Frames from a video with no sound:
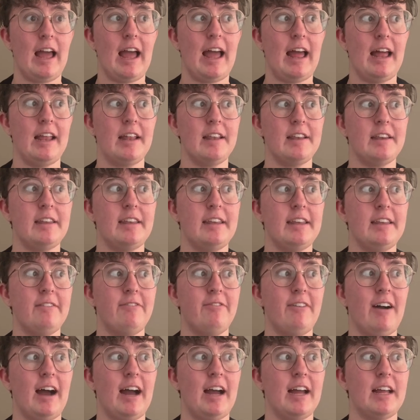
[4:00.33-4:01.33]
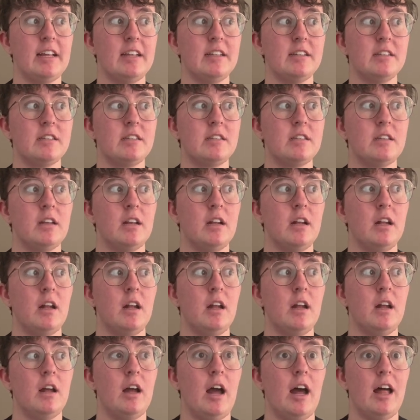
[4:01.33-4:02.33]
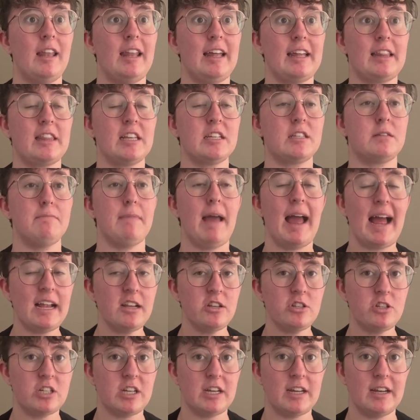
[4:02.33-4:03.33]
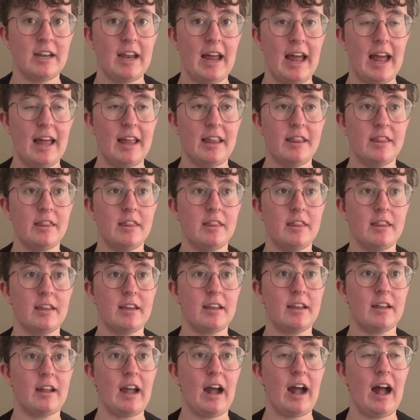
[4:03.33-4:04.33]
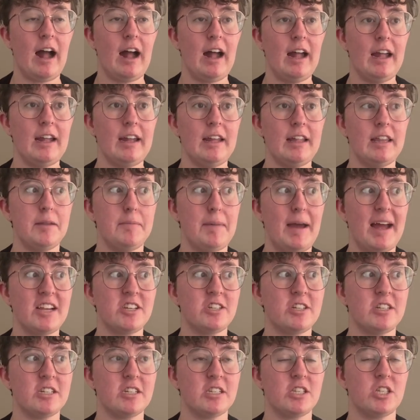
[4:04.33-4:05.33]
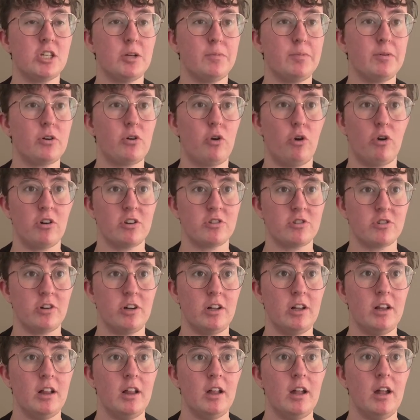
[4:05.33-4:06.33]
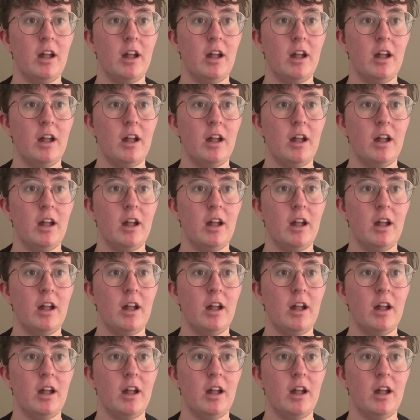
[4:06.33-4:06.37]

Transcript: and he finds this mansion, and the guy in the mansion is super cordial.